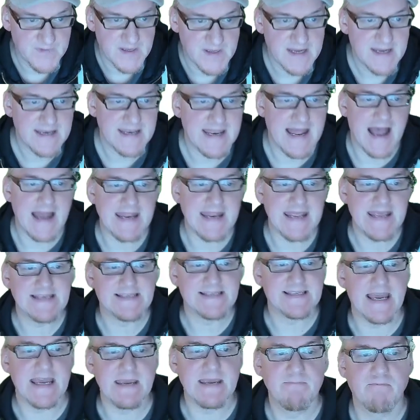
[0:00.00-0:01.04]
That
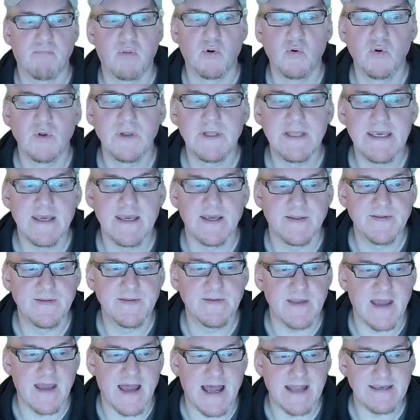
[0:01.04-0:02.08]
is a
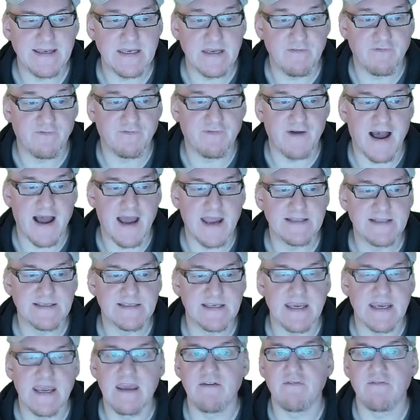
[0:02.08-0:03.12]
Boolean and
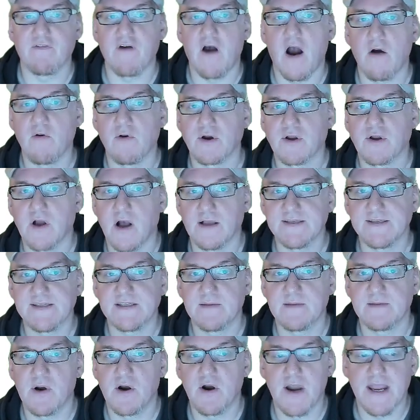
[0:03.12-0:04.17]
defines if our
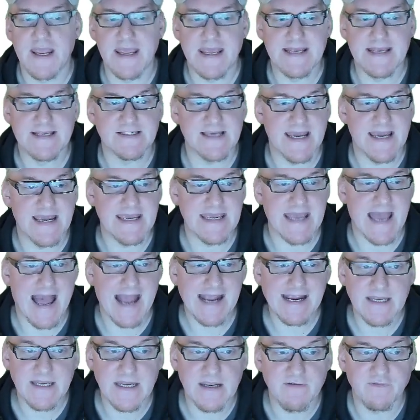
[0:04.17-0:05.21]
customer is an
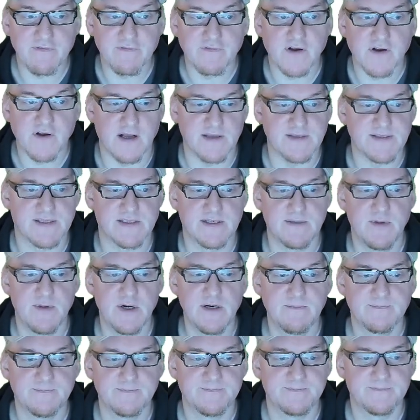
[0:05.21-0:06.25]
active
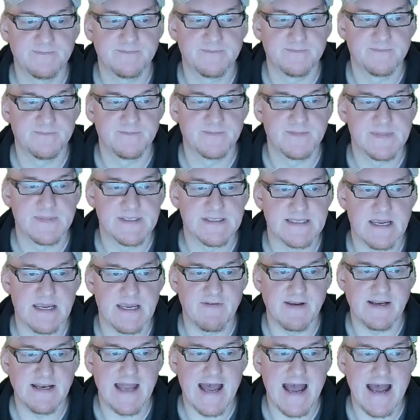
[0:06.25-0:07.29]
customer.
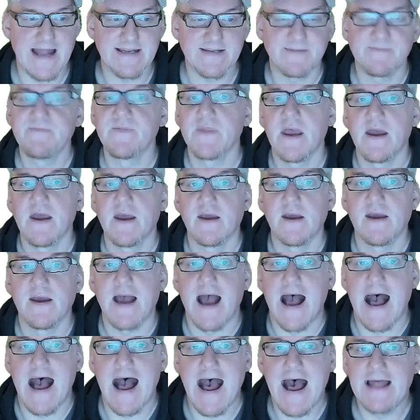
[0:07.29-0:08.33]
Saving that.
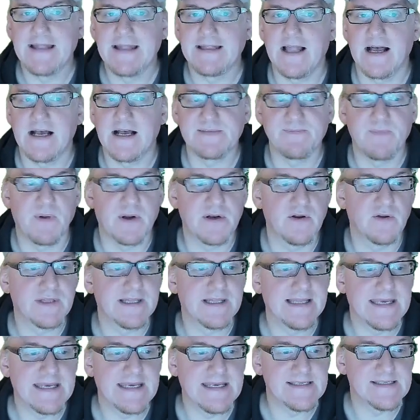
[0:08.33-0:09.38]
And last but not
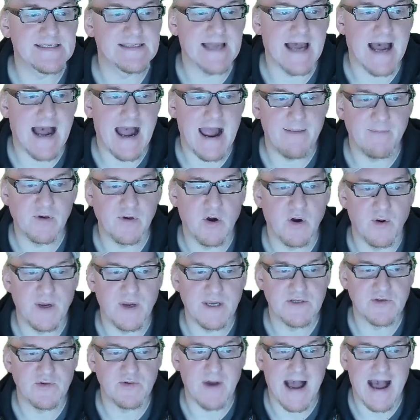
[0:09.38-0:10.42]
least, I'm
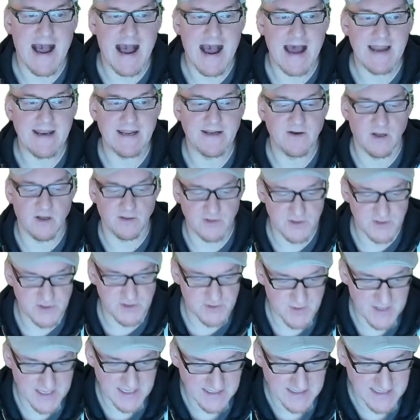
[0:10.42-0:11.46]
going to add another
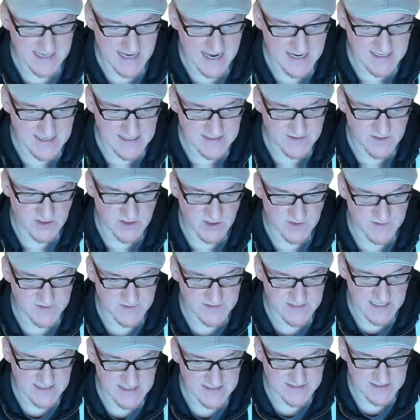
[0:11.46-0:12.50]
string that is
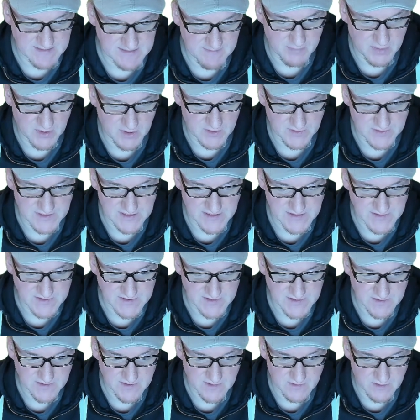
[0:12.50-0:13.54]
just a simple
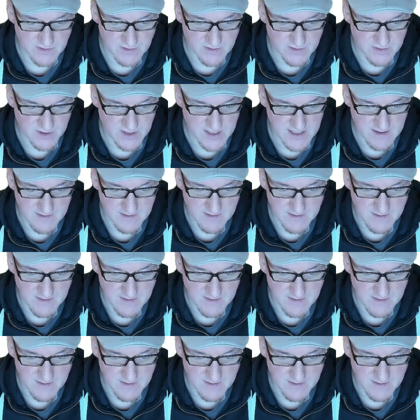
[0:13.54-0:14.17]
description.